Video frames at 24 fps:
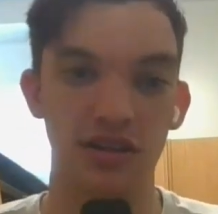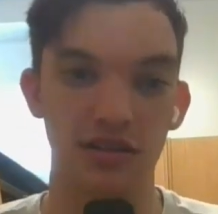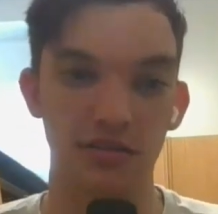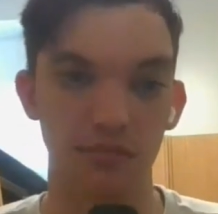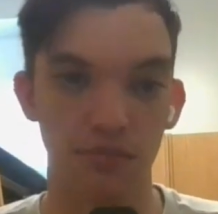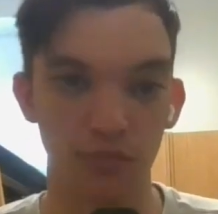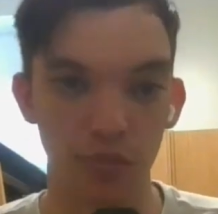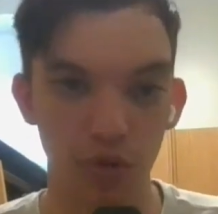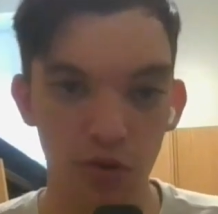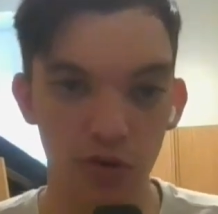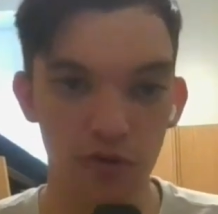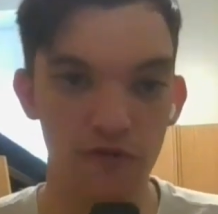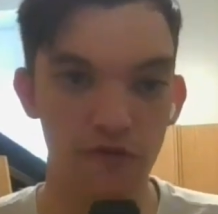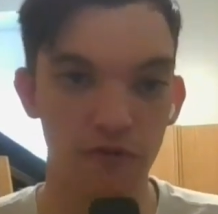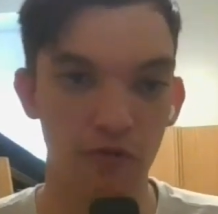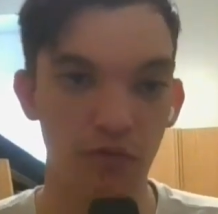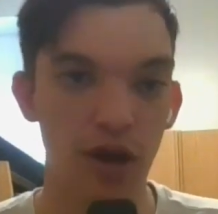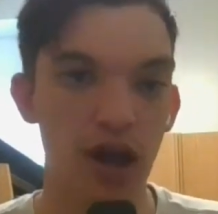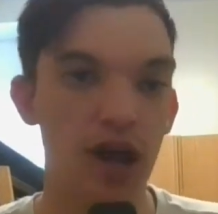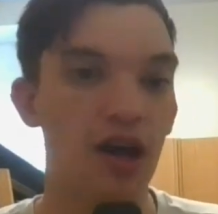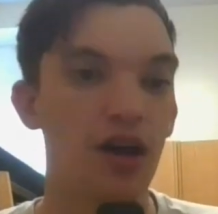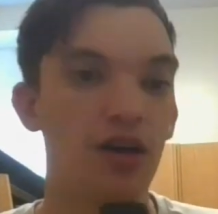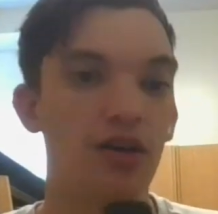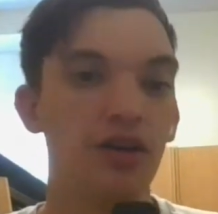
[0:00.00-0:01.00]
can move
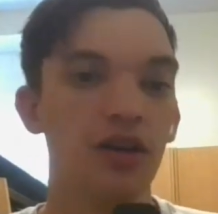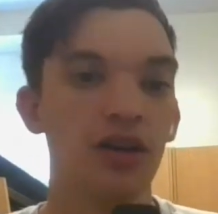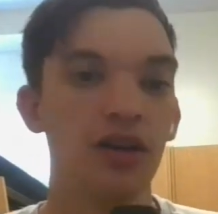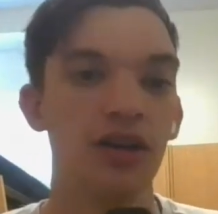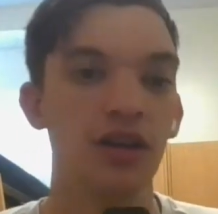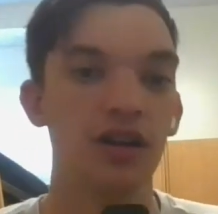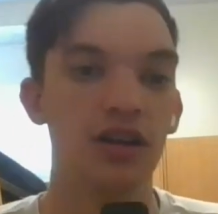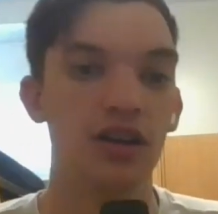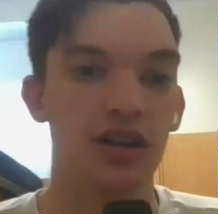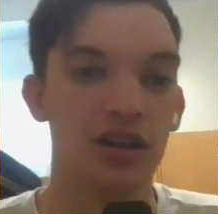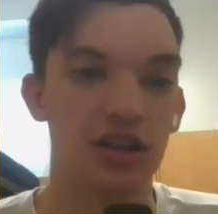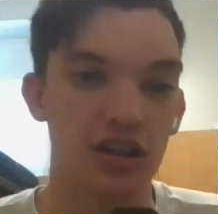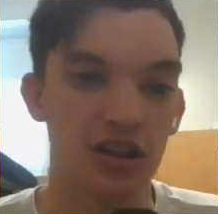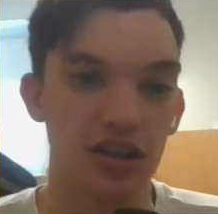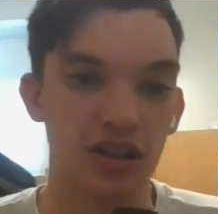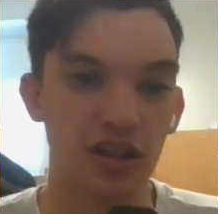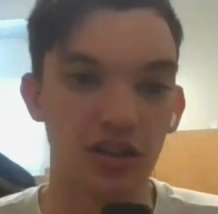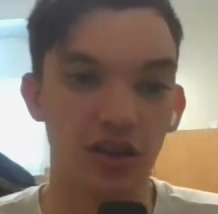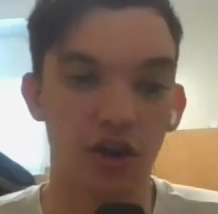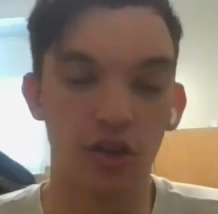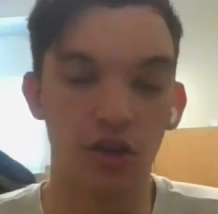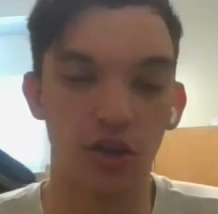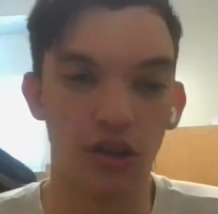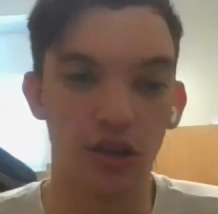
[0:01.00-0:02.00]
well,
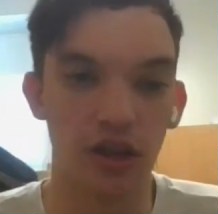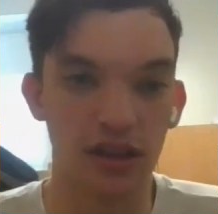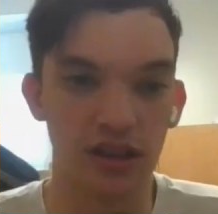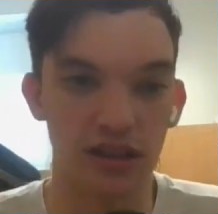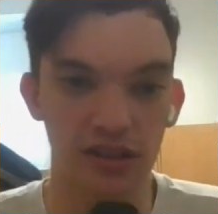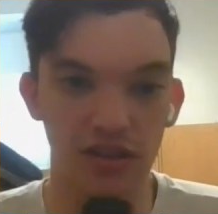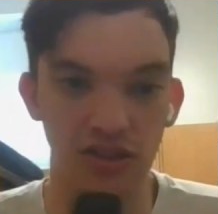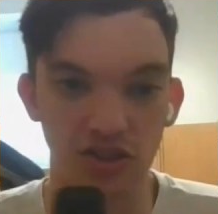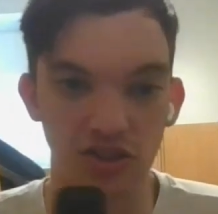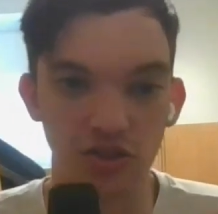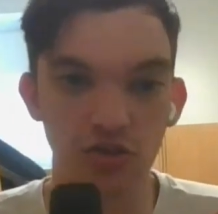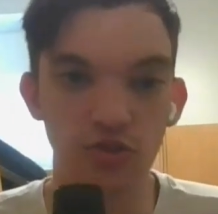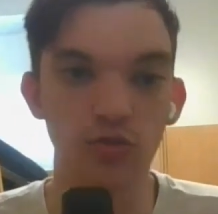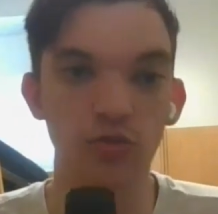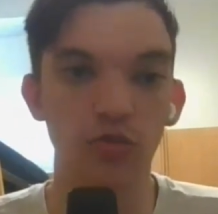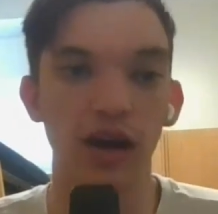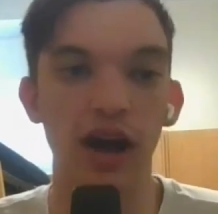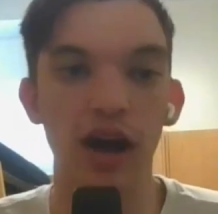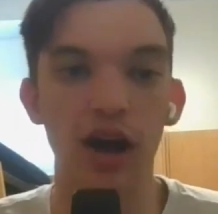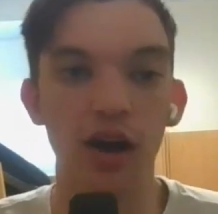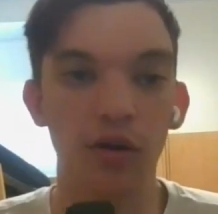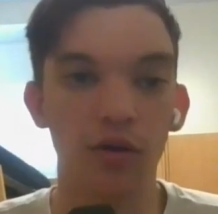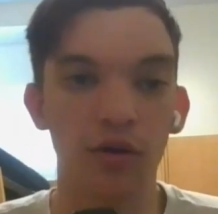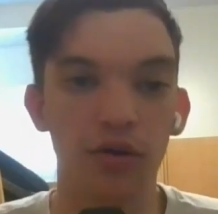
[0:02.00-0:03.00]
can do
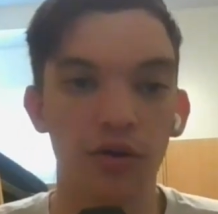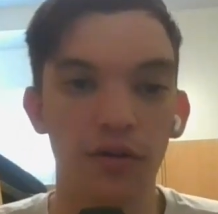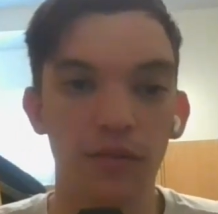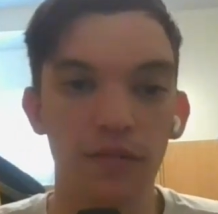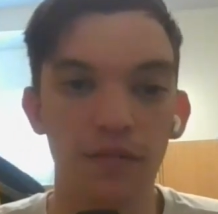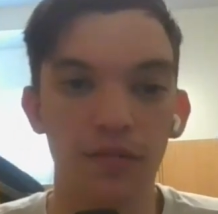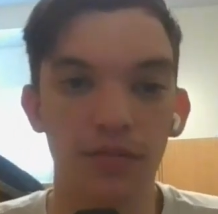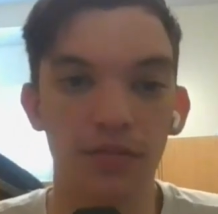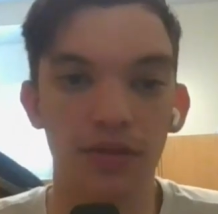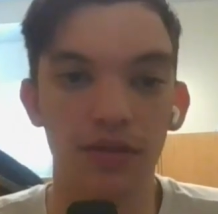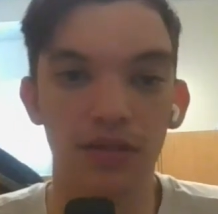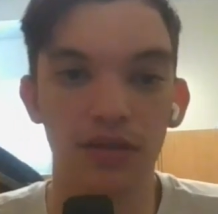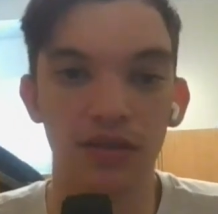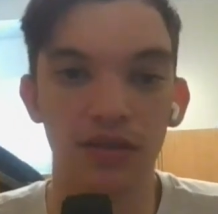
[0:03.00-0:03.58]
well